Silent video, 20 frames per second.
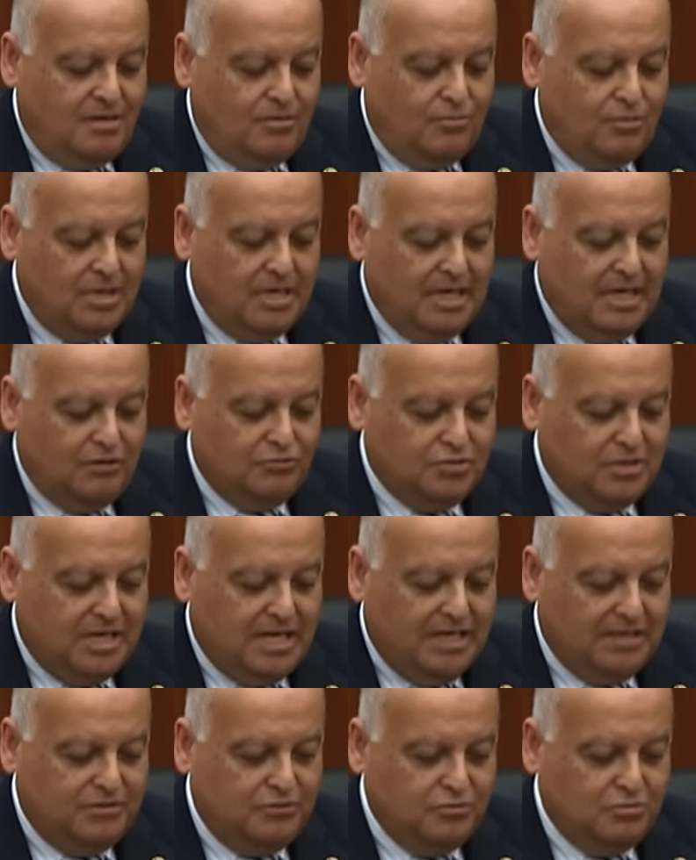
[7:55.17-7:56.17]
Well, I'll
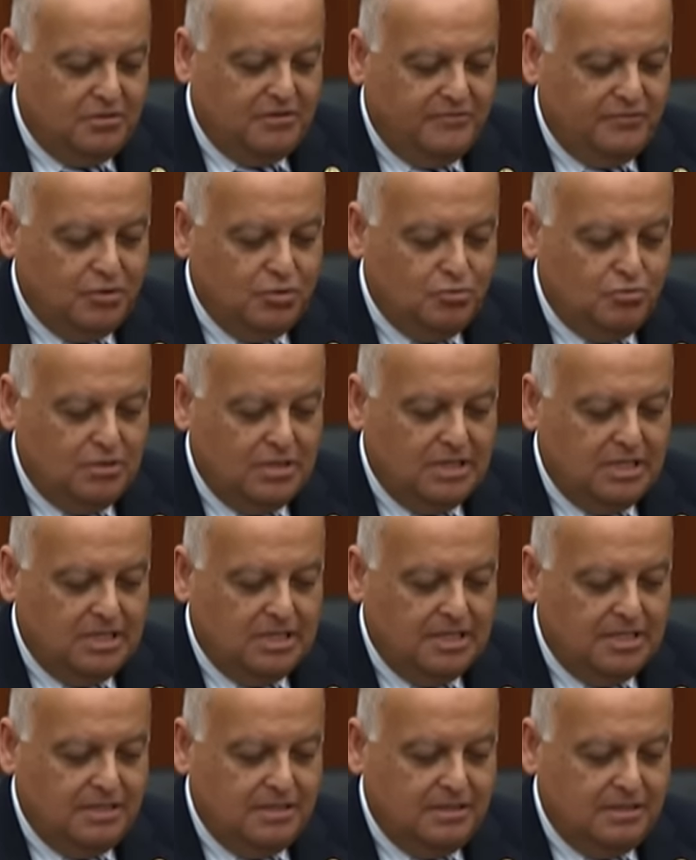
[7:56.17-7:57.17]
try to give you
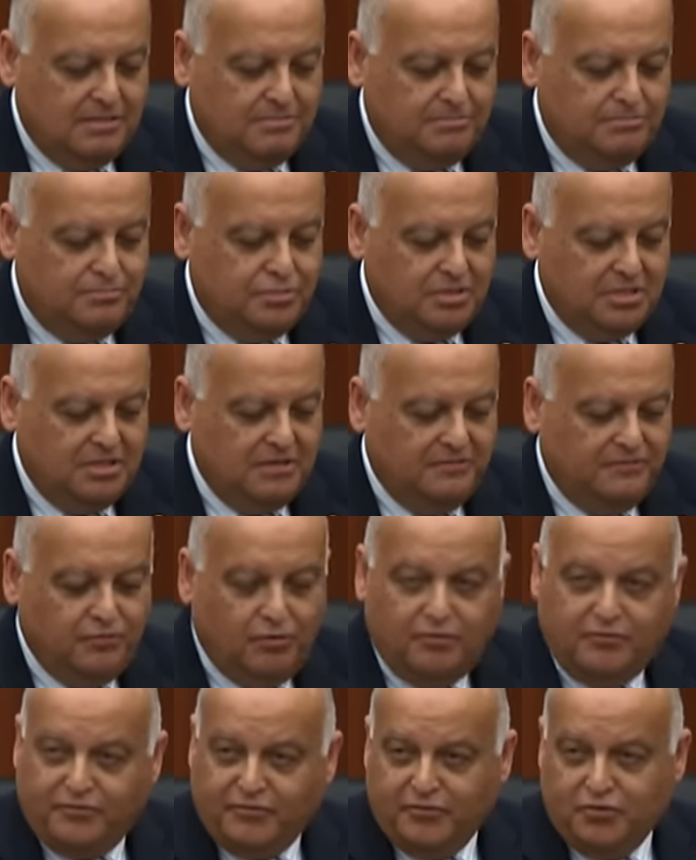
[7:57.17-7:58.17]
a, a brief
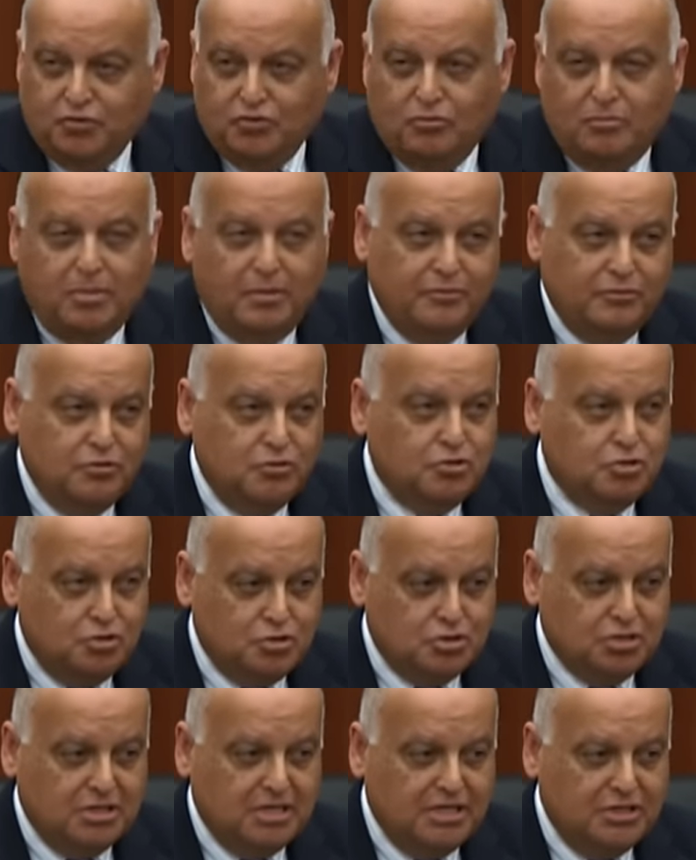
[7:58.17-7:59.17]
overview about the
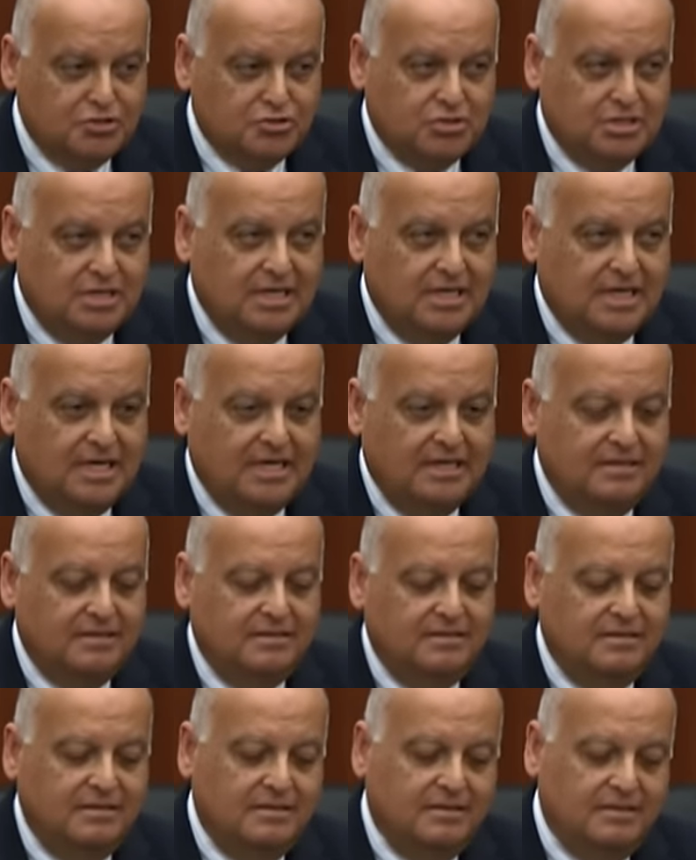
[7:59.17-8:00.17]
judiciary in Israel,
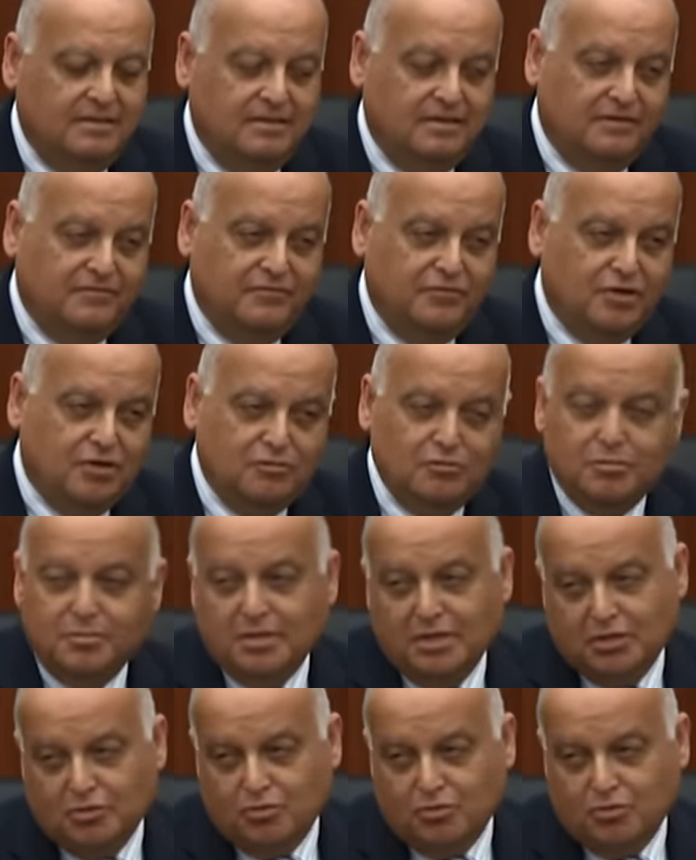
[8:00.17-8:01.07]
and uh, if there will be